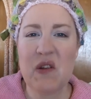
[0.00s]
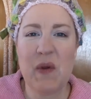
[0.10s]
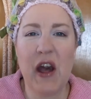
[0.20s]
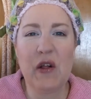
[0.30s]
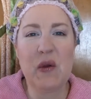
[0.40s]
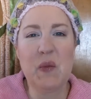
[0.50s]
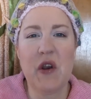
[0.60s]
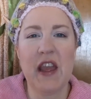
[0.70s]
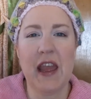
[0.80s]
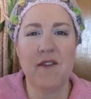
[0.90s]
Well, good
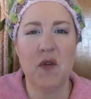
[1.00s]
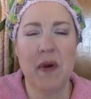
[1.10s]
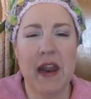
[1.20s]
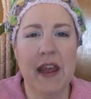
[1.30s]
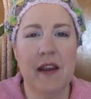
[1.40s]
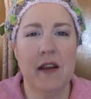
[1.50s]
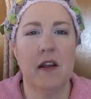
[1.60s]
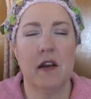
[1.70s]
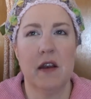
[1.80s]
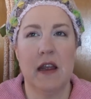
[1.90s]
morning, everybody.
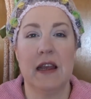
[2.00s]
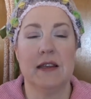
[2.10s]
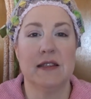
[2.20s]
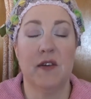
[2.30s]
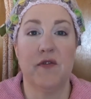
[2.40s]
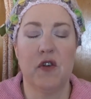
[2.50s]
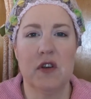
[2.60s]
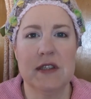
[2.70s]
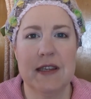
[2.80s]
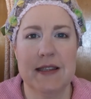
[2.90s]
It is the
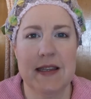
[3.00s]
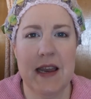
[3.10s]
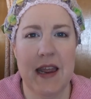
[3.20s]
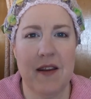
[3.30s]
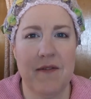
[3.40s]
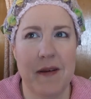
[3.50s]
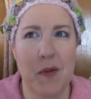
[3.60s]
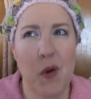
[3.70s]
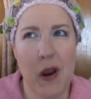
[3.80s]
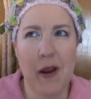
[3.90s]
first Sunday in
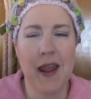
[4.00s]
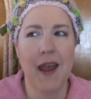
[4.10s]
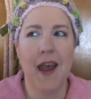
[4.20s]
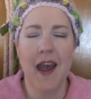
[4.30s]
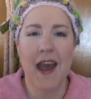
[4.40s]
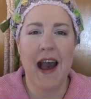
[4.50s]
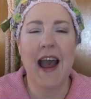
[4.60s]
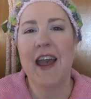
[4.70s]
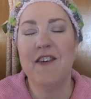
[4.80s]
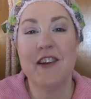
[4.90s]
February.
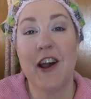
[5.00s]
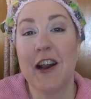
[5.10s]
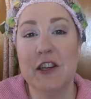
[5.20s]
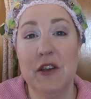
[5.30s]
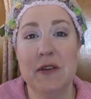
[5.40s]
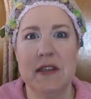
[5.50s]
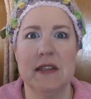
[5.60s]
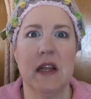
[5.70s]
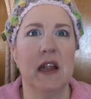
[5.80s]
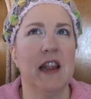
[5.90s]
I haven't talked to you
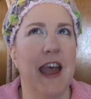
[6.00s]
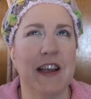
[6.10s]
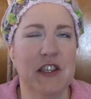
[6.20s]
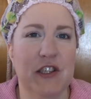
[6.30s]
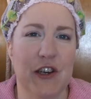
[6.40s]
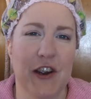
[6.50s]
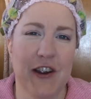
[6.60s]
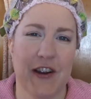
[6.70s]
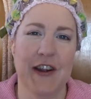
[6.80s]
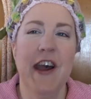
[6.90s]
since last
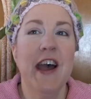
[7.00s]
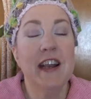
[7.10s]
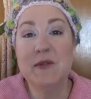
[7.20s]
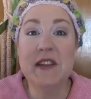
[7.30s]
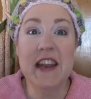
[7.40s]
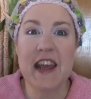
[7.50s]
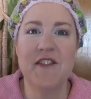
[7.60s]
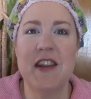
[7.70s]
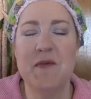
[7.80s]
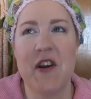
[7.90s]
year because we didn't
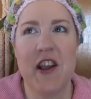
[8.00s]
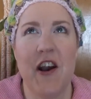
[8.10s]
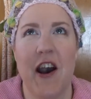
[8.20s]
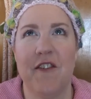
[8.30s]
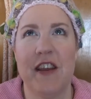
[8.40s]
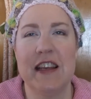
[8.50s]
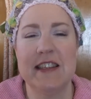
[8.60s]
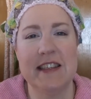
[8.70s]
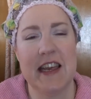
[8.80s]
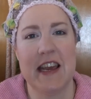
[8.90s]
have any morning
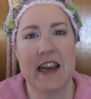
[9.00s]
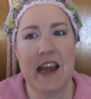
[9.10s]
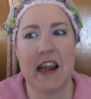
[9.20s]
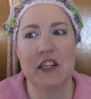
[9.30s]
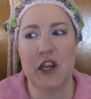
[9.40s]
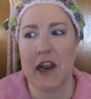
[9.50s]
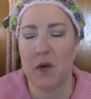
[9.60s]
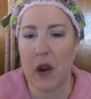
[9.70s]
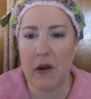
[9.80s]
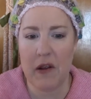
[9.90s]
coffees in
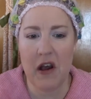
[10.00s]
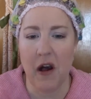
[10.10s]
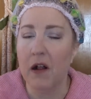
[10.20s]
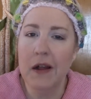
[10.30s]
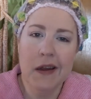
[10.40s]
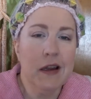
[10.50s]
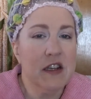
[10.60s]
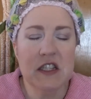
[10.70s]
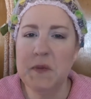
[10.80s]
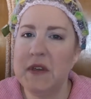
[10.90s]
January at all.
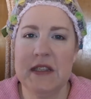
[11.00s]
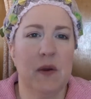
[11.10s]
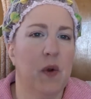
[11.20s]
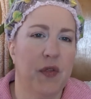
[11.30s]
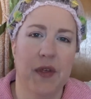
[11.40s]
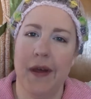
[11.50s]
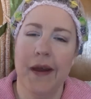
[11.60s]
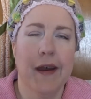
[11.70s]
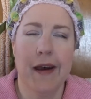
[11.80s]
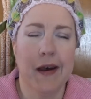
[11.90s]
Just busy with
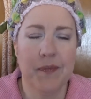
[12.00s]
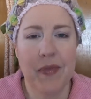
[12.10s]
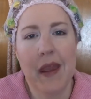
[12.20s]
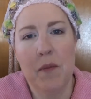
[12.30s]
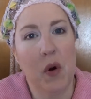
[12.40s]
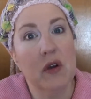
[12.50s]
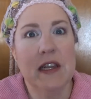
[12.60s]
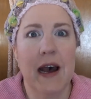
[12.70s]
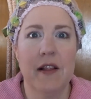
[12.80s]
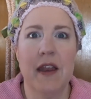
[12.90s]
um,
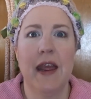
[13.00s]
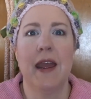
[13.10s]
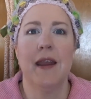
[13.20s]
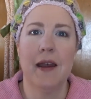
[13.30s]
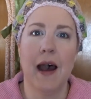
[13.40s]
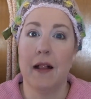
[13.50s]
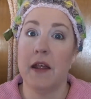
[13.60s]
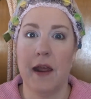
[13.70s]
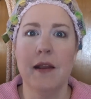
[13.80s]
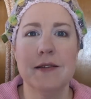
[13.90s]
post-holiday
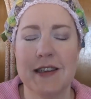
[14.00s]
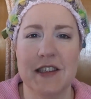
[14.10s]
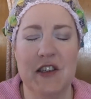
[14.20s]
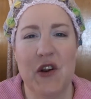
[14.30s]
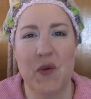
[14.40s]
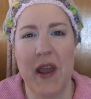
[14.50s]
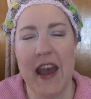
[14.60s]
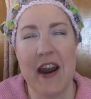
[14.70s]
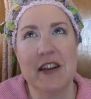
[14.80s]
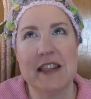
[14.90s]
holidays because, you know, we
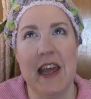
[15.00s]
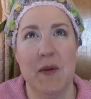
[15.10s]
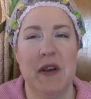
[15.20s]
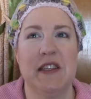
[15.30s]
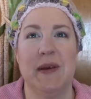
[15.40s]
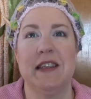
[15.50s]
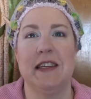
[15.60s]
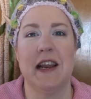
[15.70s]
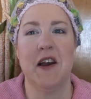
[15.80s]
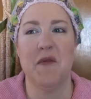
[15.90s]
had ours late because of my
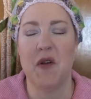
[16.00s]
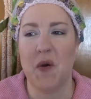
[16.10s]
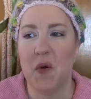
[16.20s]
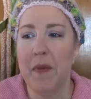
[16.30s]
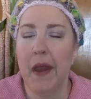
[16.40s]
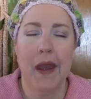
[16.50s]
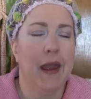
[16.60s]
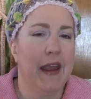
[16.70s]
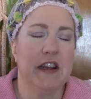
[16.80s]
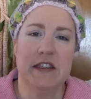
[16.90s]
son coming home
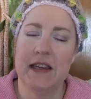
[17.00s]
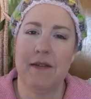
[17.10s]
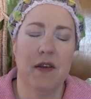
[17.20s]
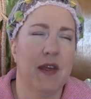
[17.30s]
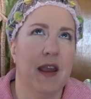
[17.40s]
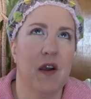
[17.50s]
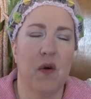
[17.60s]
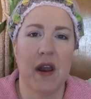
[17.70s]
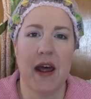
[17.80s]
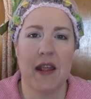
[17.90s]
and just everything
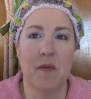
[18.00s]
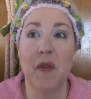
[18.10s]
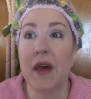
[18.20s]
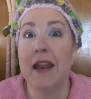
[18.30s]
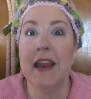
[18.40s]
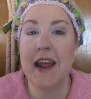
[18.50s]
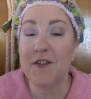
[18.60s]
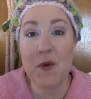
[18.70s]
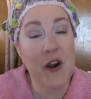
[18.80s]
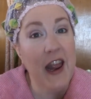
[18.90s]
going on in the month. I didn't have
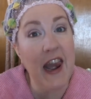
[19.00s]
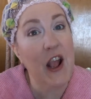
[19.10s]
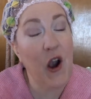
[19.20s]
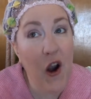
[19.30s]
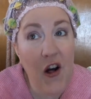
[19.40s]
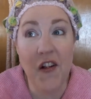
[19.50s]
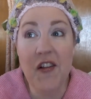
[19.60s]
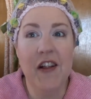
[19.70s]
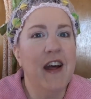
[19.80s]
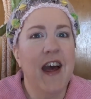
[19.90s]
to work any
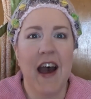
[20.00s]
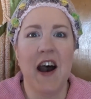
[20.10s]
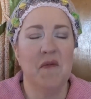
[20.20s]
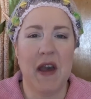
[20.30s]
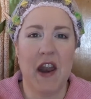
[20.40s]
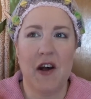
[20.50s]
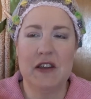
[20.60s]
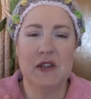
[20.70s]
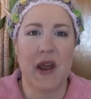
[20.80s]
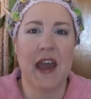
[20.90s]
call um, at
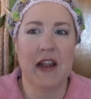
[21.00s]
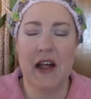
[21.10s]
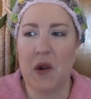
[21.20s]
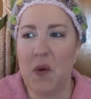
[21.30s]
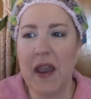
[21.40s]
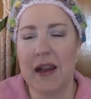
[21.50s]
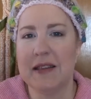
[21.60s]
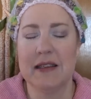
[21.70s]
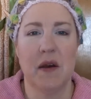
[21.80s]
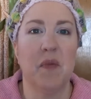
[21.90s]
all, so I had a lot of
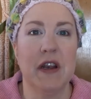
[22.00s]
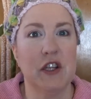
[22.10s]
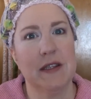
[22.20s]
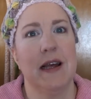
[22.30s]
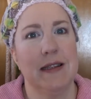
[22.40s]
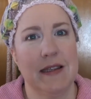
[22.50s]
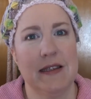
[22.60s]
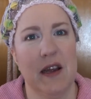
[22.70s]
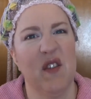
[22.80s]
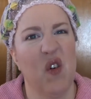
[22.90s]
weekends, but just lots of
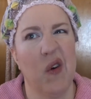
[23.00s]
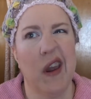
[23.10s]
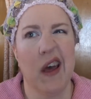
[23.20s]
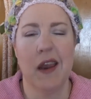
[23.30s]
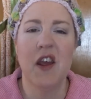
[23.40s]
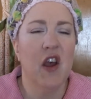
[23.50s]
stuff going on